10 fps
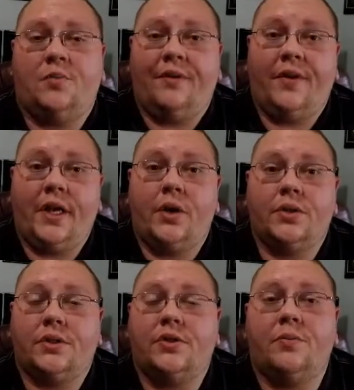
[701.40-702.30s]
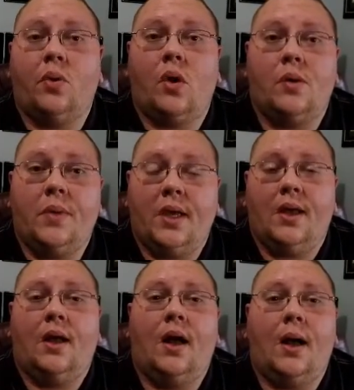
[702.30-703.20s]
my videos and supporting
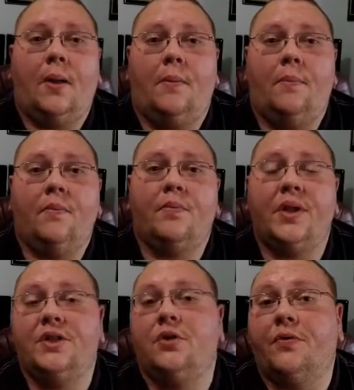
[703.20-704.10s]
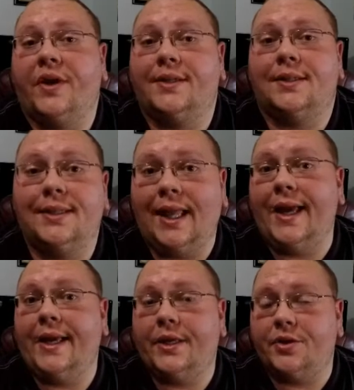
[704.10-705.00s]
me. Please don't forget to
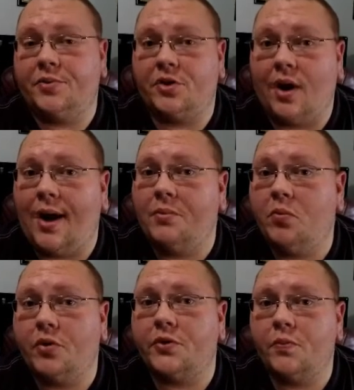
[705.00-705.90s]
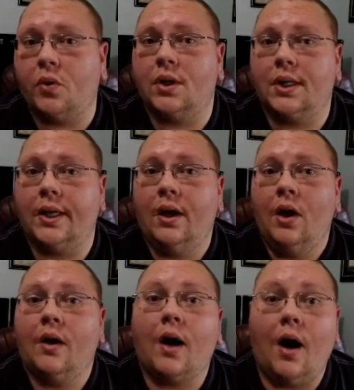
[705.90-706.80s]
like, subscribe, and most importantly,
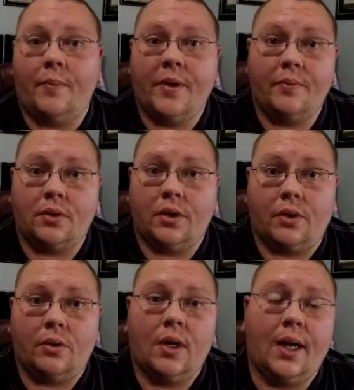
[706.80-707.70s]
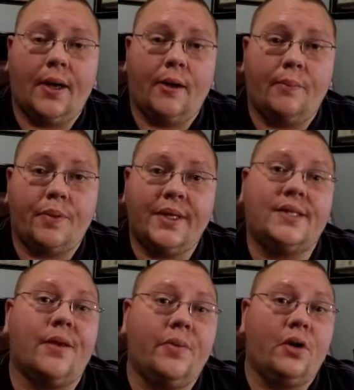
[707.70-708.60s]
comment below.
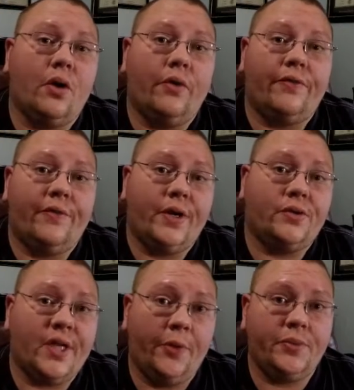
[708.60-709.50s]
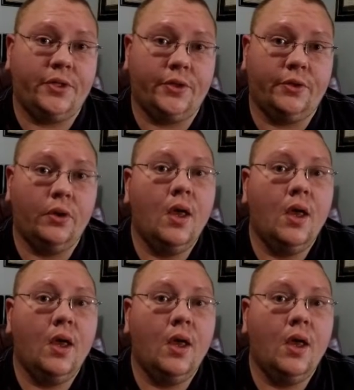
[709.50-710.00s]
Please let me know if the videos helped you,